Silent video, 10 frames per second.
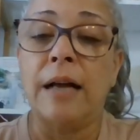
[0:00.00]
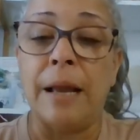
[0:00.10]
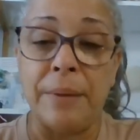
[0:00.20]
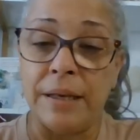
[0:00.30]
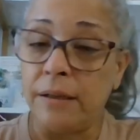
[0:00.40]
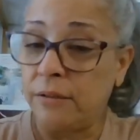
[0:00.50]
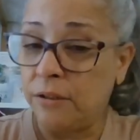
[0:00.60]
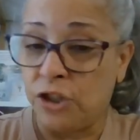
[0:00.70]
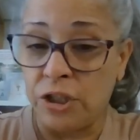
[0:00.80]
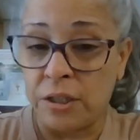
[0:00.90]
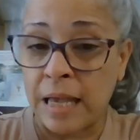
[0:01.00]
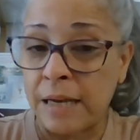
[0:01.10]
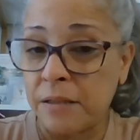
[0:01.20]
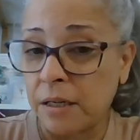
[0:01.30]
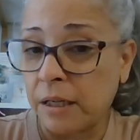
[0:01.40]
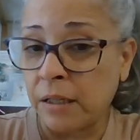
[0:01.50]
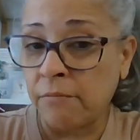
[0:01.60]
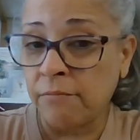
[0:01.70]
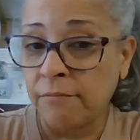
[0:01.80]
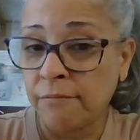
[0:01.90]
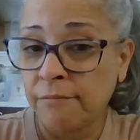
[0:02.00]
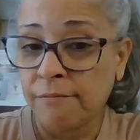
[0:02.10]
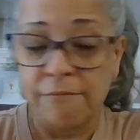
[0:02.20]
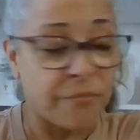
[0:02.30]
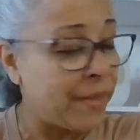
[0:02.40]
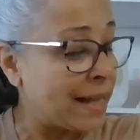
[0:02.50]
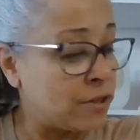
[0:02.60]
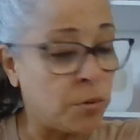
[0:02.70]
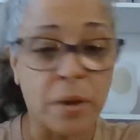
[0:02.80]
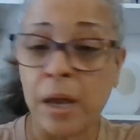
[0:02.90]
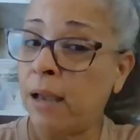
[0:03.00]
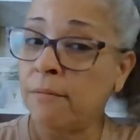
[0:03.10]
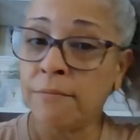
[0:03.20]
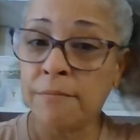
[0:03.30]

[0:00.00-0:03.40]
I mean, Jesus had a donkey. That's okay.